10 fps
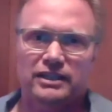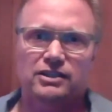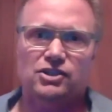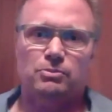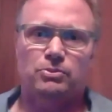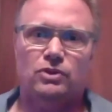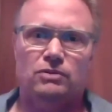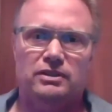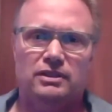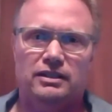Support"
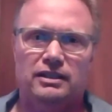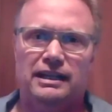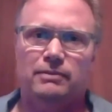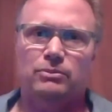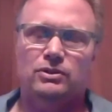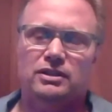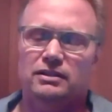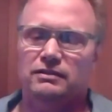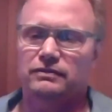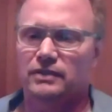in the handbook
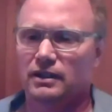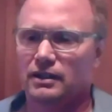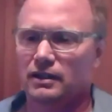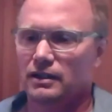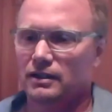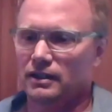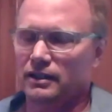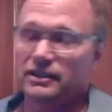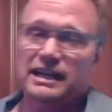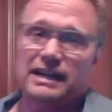of uh,
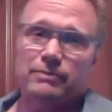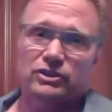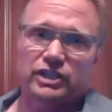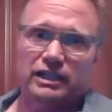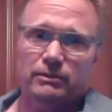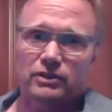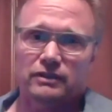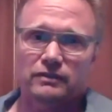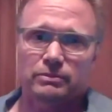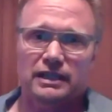the Cambridge Handbook
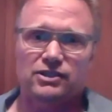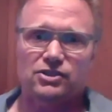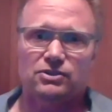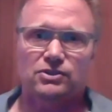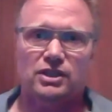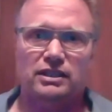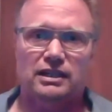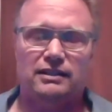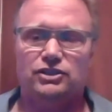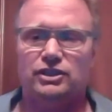of Applied School
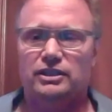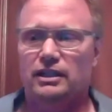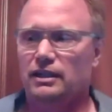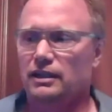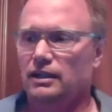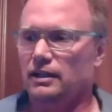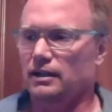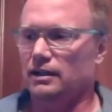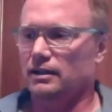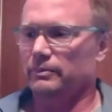Psychology
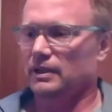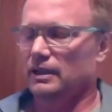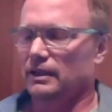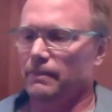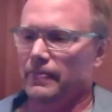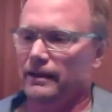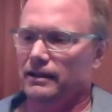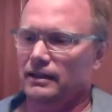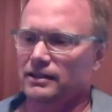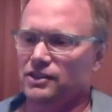um,
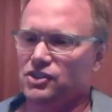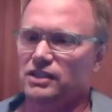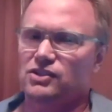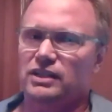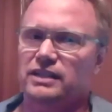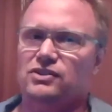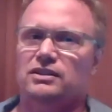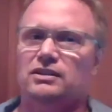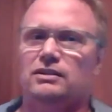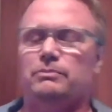is is like
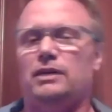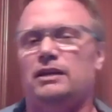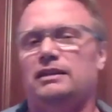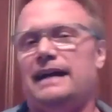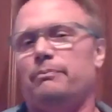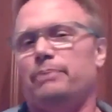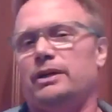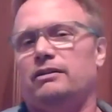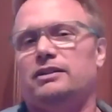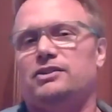a lot of
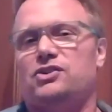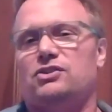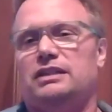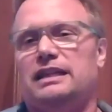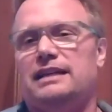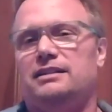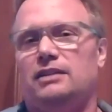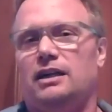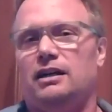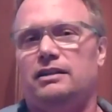parents they
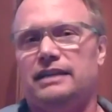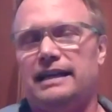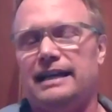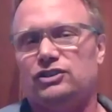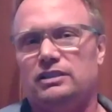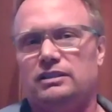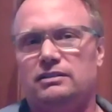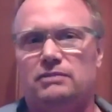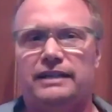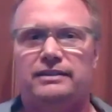love they actually
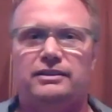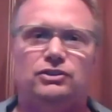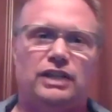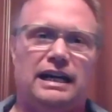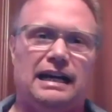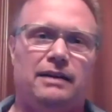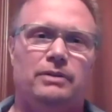like their job